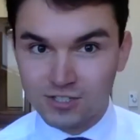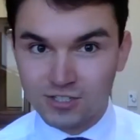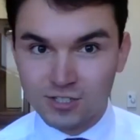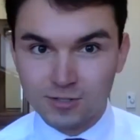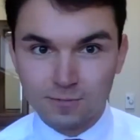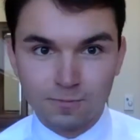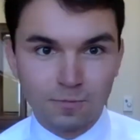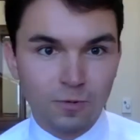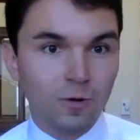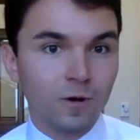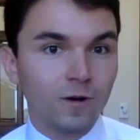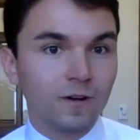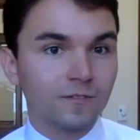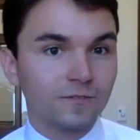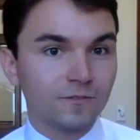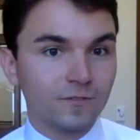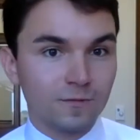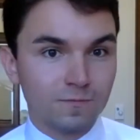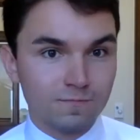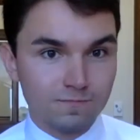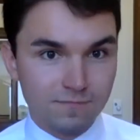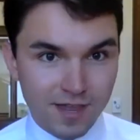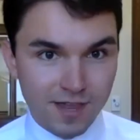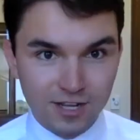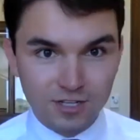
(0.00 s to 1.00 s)
support
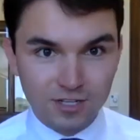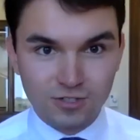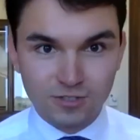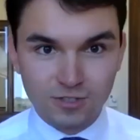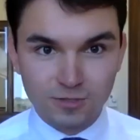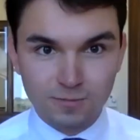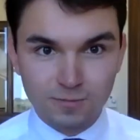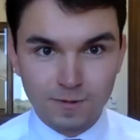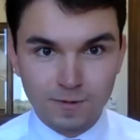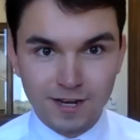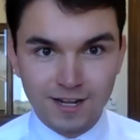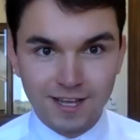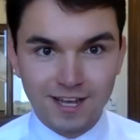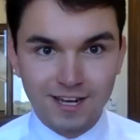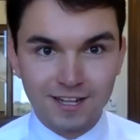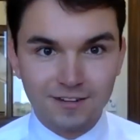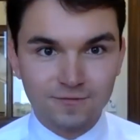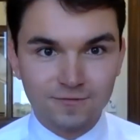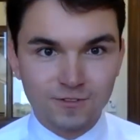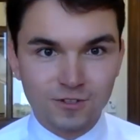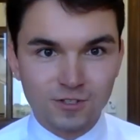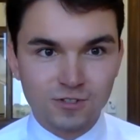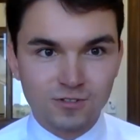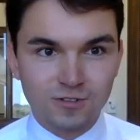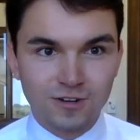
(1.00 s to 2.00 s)
for major spending on
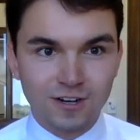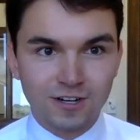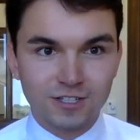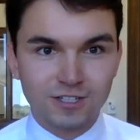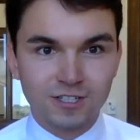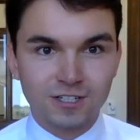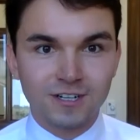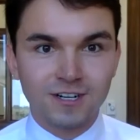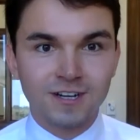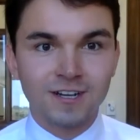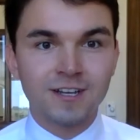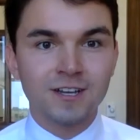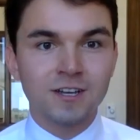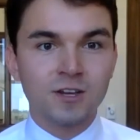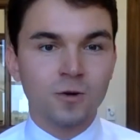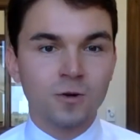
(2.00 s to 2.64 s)
infrastructure,